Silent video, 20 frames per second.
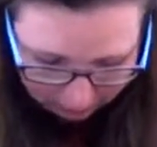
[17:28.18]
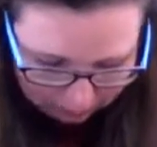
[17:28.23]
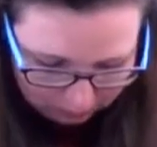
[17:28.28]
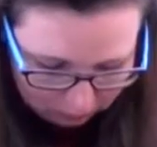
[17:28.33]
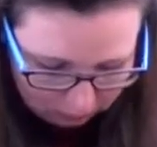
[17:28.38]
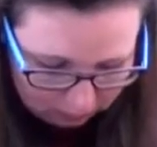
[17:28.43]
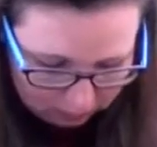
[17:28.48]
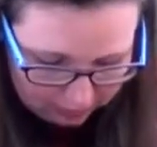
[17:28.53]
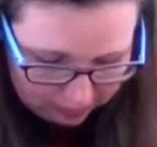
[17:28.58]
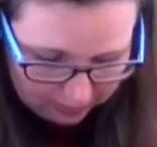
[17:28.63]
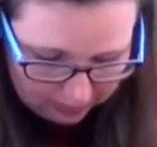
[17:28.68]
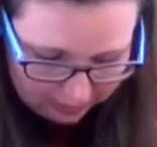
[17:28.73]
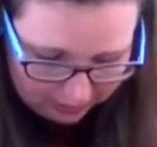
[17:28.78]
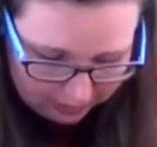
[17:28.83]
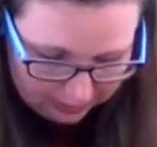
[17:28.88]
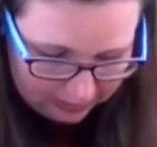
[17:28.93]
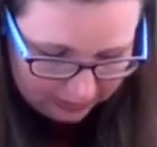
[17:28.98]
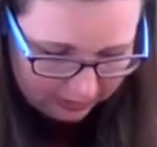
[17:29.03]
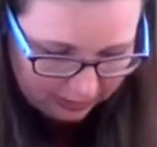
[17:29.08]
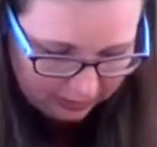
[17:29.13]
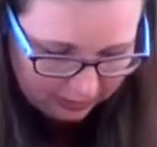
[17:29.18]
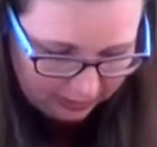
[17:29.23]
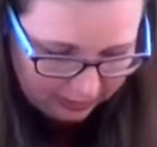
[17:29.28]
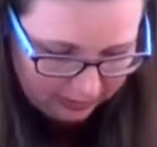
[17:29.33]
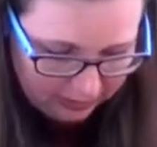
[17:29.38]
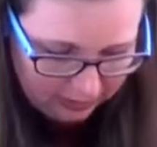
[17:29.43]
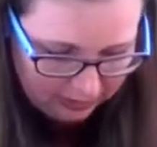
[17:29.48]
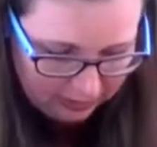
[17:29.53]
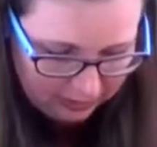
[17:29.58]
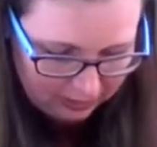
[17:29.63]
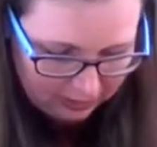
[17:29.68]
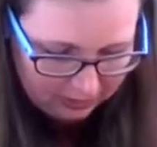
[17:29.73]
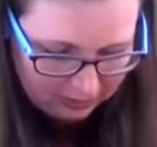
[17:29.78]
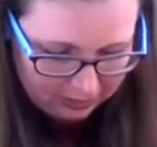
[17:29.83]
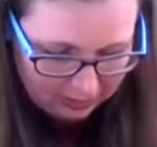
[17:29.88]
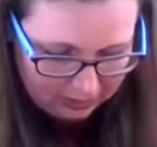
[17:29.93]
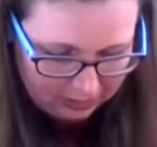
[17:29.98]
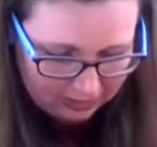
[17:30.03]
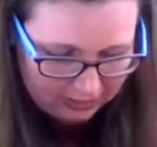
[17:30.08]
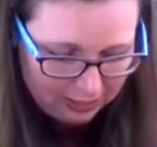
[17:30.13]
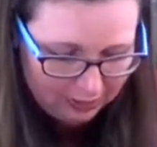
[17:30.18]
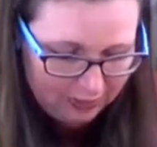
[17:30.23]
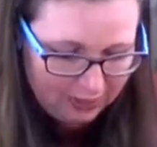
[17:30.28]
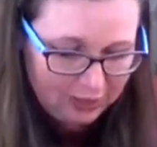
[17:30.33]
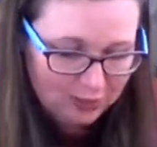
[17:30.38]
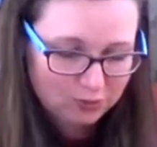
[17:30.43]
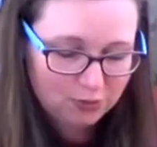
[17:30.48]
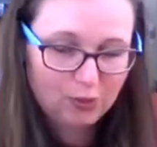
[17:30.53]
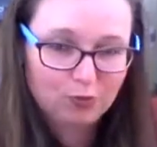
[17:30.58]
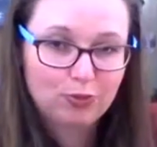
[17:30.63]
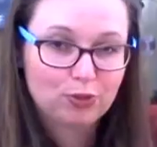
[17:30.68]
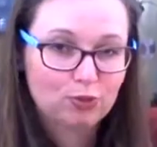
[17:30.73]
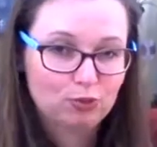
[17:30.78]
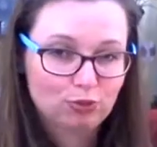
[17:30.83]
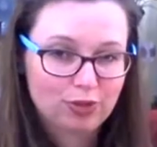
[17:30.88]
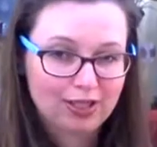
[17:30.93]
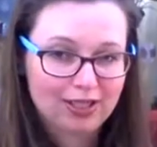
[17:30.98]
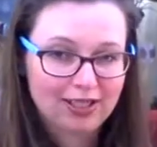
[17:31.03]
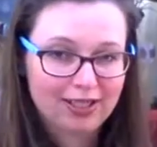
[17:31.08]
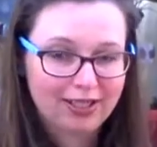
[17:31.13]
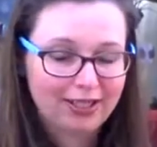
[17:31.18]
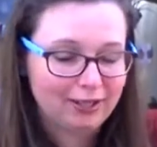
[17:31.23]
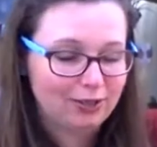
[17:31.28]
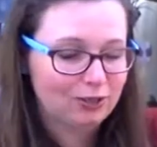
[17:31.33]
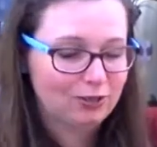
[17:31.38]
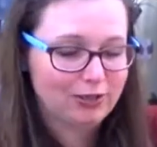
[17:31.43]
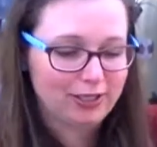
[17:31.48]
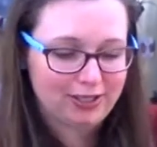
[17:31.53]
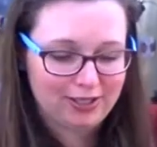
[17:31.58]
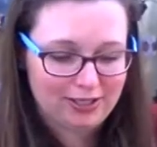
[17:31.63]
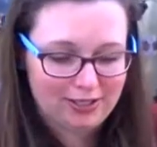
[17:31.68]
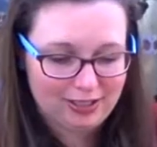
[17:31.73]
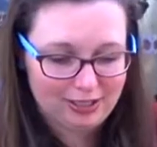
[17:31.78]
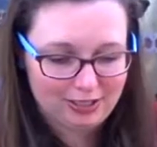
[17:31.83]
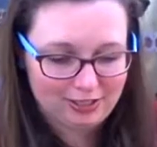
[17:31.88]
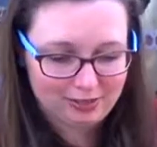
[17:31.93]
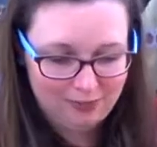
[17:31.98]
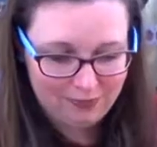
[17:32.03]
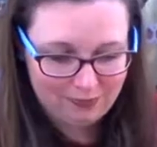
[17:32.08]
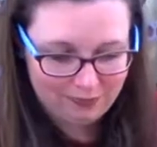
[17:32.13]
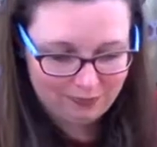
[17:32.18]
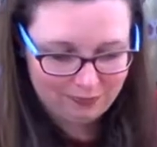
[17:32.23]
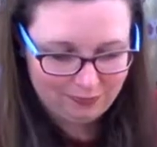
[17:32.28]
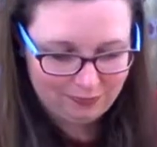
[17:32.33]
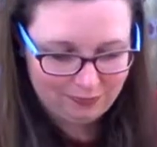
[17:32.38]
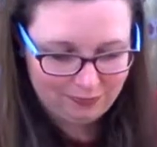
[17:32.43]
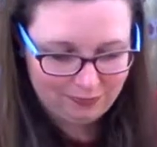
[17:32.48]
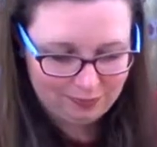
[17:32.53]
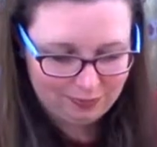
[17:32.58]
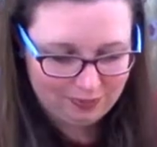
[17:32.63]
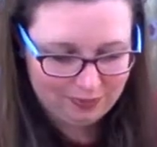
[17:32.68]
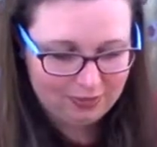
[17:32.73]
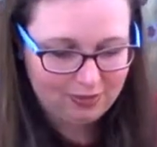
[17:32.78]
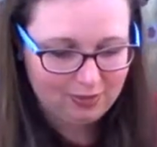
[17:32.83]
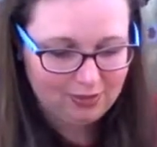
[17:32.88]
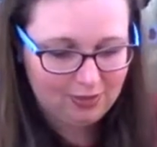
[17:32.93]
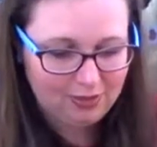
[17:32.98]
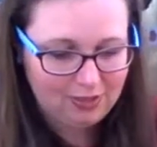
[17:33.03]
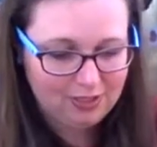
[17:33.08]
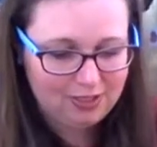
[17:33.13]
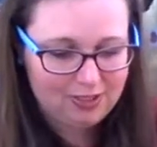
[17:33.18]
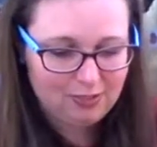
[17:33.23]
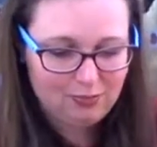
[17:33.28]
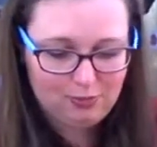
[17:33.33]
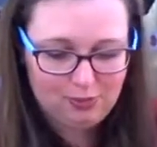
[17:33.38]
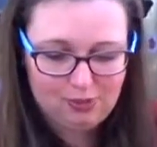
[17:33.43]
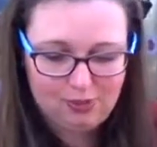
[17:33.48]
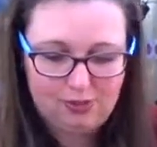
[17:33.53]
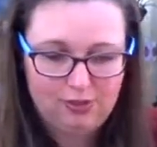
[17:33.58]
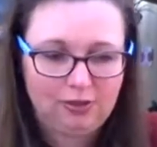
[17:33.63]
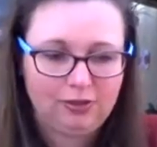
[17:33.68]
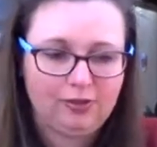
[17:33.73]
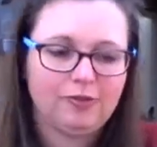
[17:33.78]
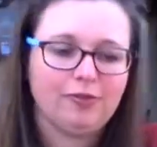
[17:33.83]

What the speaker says: Right, now this one was really interesting. This one